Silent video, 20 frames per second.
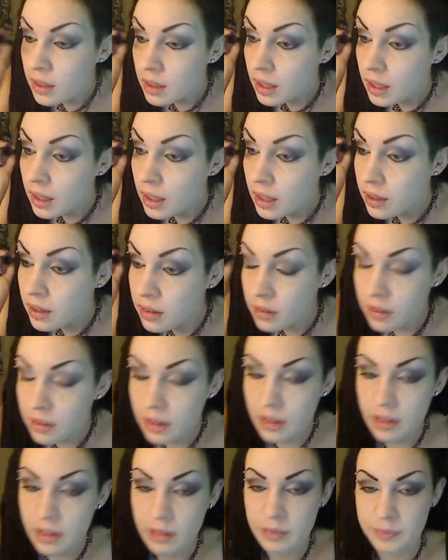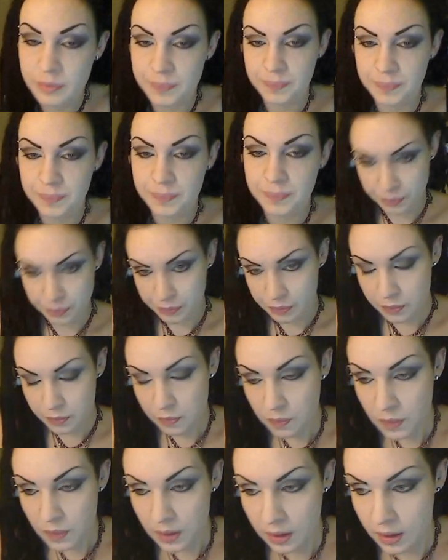And I'm
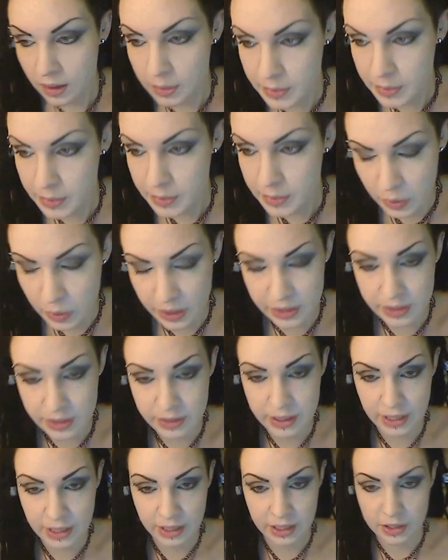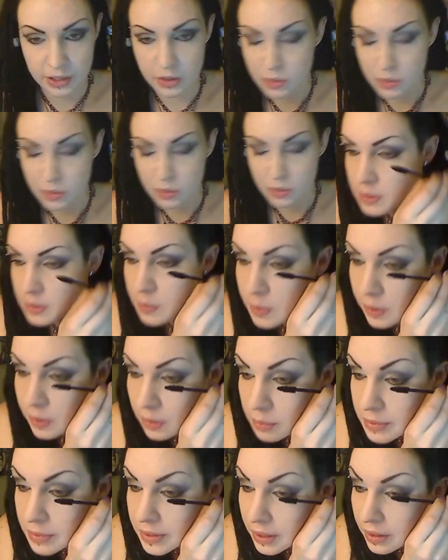someone who could take like 2 minutes putting on
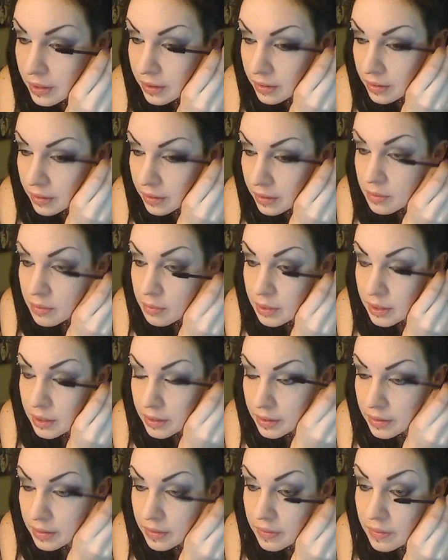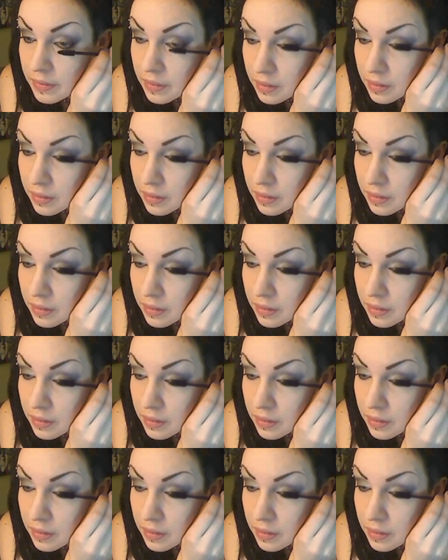mascara because